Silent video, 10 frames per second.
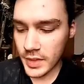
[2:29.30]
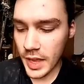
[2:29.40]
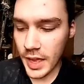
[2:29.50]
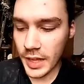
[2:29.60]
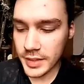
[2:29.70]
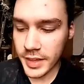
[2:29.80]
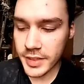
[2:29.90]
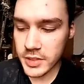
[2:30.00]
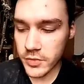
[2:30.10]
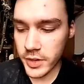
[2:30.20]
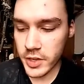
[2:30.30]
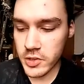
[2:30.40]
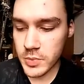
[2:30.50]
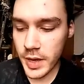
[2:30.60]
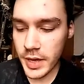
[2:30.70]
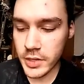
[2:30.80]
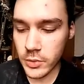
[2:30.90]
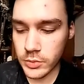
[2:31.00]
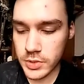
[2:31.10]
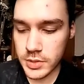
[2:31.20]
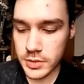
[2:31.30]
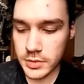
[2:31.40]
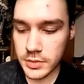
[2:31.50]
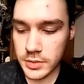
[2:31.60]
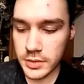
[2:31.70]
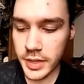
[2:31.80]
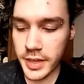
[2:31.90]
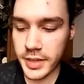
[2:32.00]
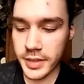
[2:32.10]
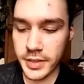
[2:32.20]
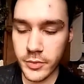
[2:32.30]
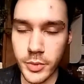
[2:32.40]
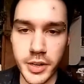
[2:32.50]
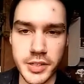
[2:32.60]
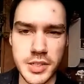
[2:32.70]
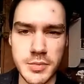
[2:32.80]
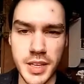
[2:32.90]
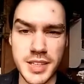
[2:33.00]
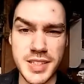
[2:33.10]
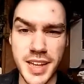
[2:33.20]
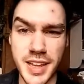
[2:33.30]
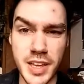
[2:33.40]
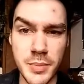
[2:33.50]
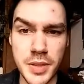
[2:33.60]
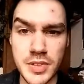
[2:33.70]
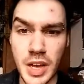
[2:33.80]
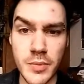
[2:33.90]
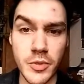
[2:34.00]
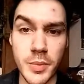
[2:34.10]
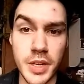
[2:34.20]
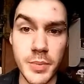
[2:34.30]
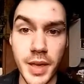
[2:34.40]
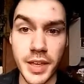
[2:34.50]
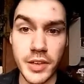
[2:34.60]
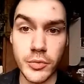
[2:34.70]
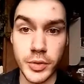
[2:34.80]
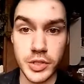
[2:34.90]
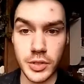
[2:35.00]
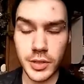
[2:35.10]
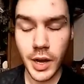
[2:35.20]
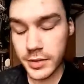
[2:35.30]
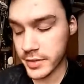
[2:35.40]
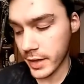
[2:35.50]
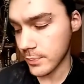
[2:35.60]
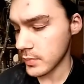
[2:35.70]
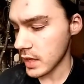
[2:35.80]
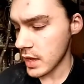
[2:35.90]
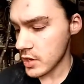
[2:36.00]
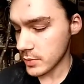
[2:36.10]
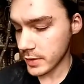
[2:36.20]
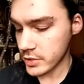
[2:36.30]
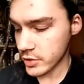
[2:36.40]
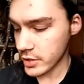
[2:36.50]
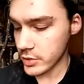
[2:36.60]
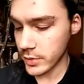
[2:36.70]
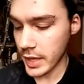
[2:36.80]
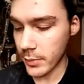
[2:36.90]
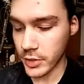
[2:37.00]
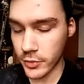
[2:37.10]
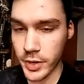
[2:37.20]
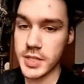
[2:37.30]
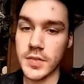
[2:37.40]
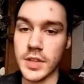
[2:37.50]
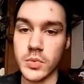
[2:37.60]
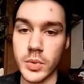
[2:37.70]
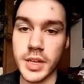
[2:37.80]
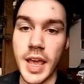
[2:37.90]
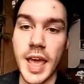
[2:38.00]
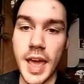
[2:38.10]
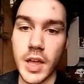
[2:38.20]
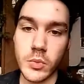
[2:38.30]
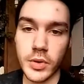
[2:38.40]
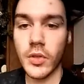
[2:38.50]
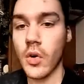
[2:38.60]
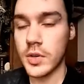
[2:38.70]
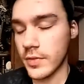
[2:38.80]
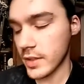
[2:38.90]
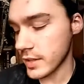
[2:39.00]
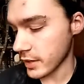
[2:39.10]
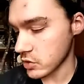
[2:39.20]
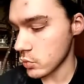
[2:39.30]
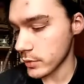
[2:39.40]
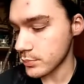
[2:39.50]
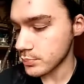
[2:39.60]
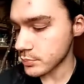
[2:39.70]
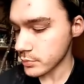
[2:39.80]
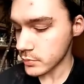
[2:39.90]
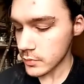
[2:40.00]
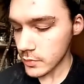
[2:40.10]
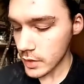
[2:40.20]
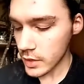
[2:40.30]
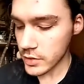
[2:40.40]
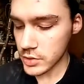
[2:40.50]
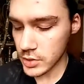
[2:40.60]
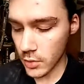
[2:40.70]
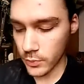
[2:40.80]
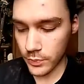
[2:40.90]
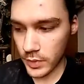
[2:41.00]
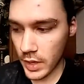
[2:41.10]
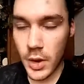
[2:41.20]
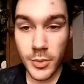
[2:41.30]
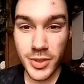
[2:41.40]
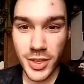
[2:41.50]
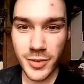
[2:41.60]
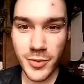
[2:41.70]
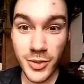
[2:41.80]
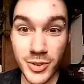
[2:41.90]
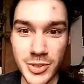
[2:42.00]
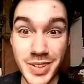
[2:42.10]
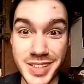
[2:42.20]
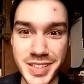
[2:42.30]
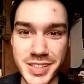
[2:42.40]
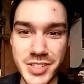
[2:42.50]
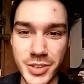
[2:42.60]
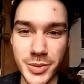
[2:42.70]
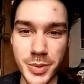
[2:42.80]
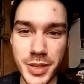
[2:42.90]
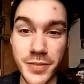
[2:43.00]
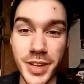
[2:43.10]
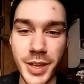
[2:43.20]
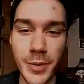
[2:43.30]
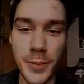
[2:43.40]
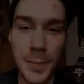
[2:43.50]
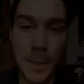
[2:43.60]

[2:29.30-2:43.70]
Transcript: I like these videos, but I don't like where it seems like it's taking up the time for me to make original content. So I'm going to try doing that with the rest of this one, and with all of the next one. So, without further ado, let's get started with the video.